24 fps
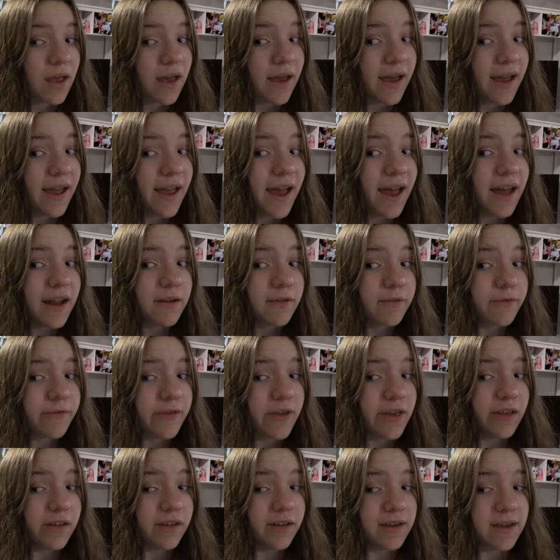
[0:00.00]
I had a
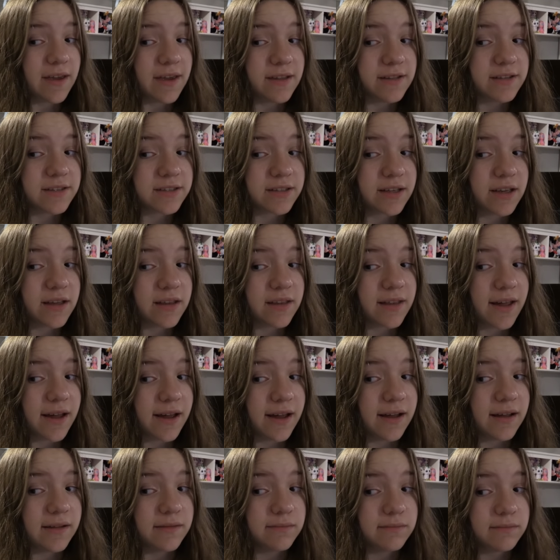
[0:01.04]
feeling he'd say
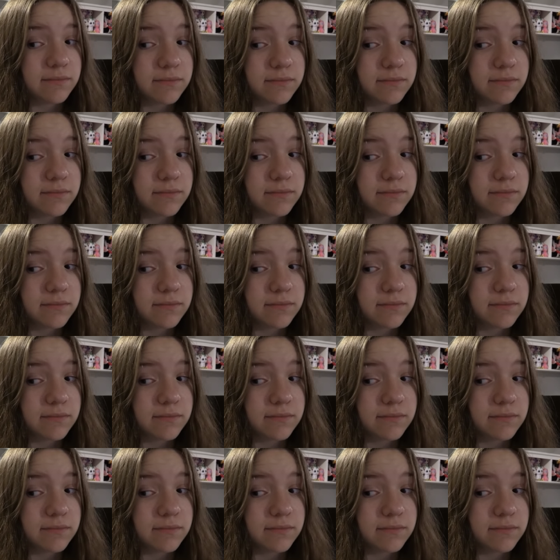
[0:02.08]
that.